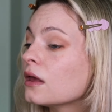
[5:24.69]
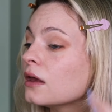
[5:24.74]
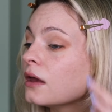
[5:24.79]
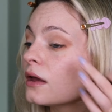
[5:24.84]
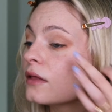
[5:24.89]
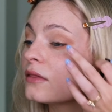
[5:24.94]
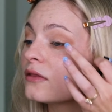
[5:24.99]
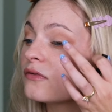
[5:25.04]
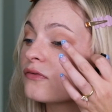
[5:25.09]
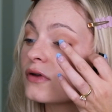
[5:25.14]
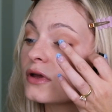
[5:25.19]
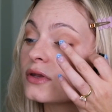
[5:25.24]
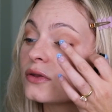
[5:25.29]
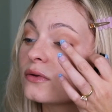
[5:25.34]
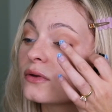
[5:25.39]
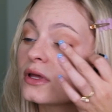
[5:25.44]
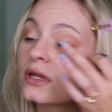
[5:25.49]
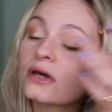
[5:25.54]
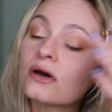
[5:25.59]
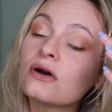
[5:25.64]
And if I do
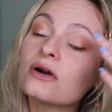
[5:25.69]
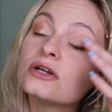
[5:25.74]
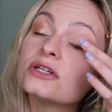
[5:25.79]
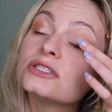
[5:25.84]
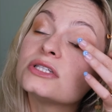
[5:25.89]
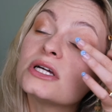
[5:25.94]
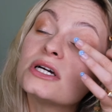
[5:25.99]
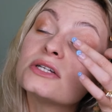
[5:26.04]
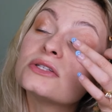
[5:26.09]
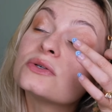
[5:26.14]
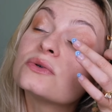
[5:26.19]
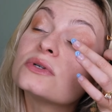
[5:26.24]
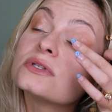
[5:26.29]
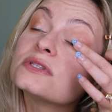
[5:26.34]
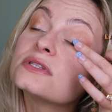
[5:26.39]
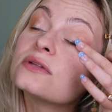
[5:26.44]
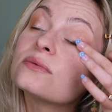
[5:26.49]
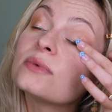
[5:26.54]
get a harsh line towards the